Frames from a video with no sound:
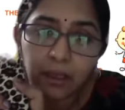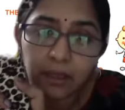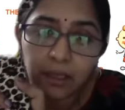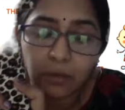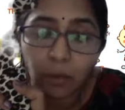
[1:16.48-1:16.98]

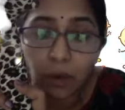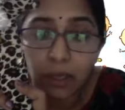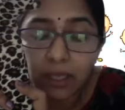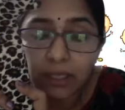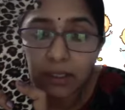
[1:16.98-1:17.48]
Then what
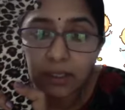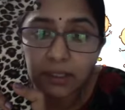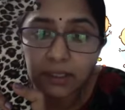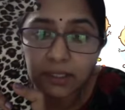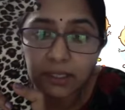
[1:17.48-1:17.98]
are the other
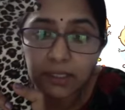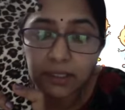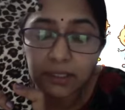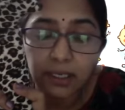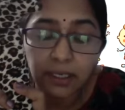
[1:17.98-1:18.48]
creatures?
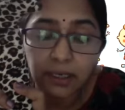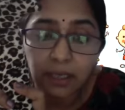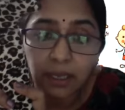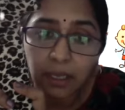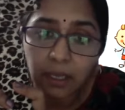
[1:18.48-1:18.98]

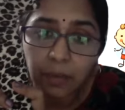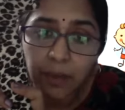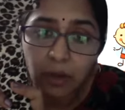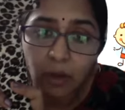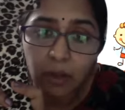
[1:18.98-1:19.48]
Then
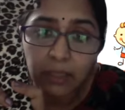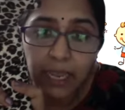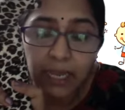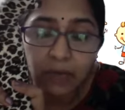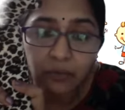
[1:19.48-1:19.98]
remaining all, the
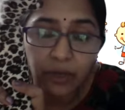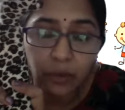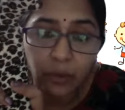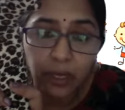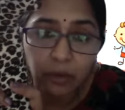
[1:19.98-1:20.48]

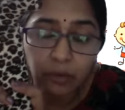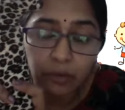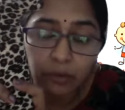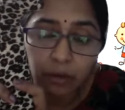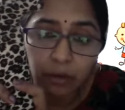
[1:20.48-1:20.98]
elephant went
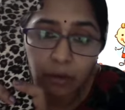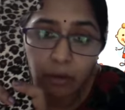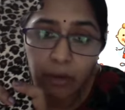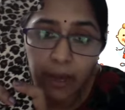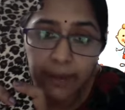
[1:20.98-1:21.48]
onto a
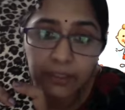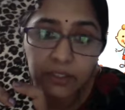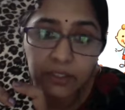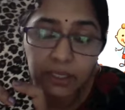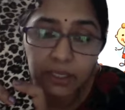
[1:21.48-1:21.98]
long
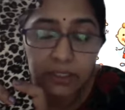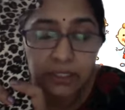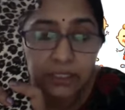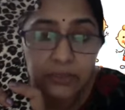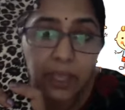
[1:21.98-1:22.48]
hedges and it
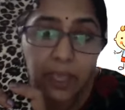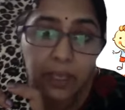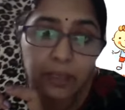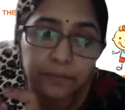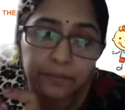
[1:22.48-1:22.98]
hid
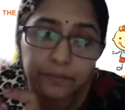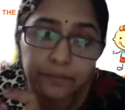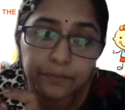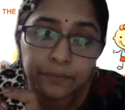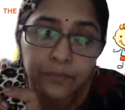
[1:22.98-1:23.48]
there.
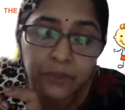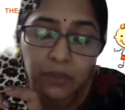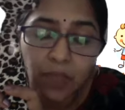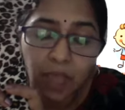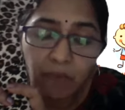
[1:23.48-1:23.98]

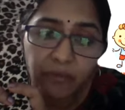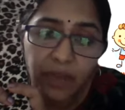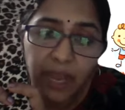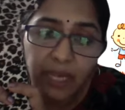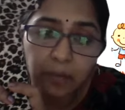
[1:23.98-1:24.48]
So
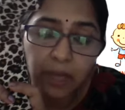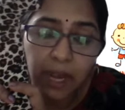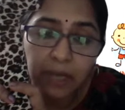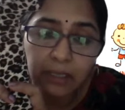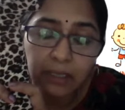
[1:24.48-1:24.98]
every animal
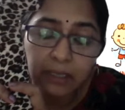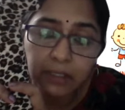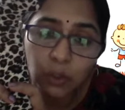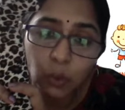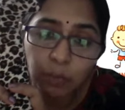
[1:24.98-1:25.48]
had
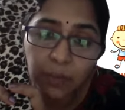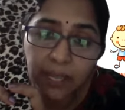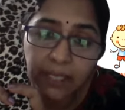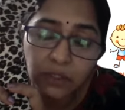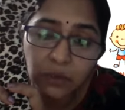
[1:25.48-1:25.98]
its own
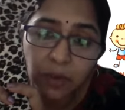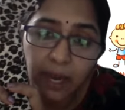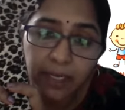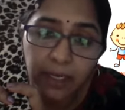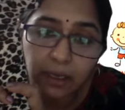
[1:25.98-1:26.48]
place to
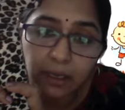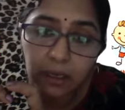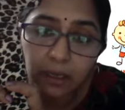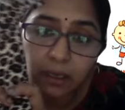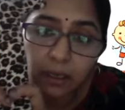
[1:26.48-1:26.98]
hide.
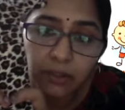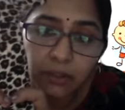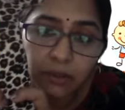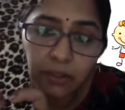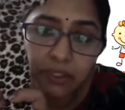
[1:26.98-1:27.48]

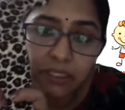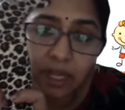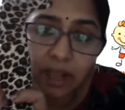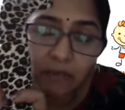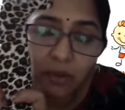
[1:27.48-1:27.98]
So the
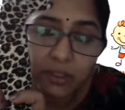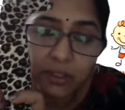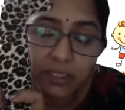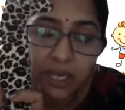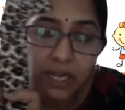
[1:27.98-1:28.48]
giraffe also
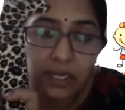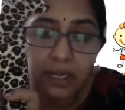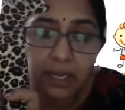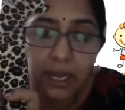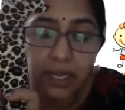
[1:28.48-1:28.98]
started
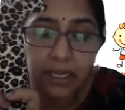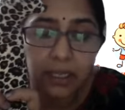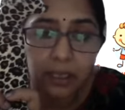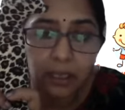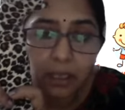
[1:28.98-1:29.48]
hiding,
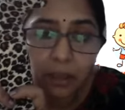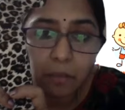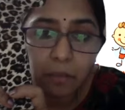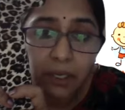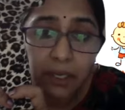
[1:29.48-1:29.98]

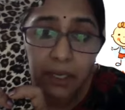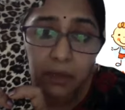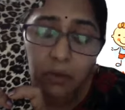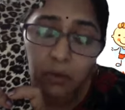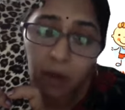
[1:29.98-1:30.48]
but it
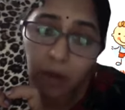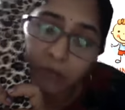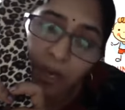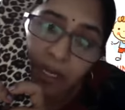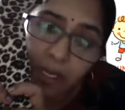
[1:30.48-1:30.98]
could not
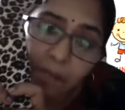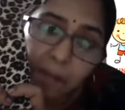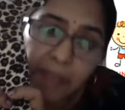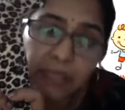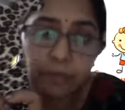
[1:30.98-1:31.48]
find a
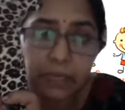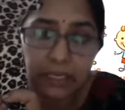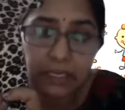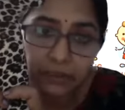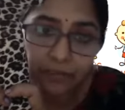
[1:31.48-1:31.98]
better
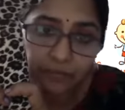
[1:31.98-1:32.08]
place.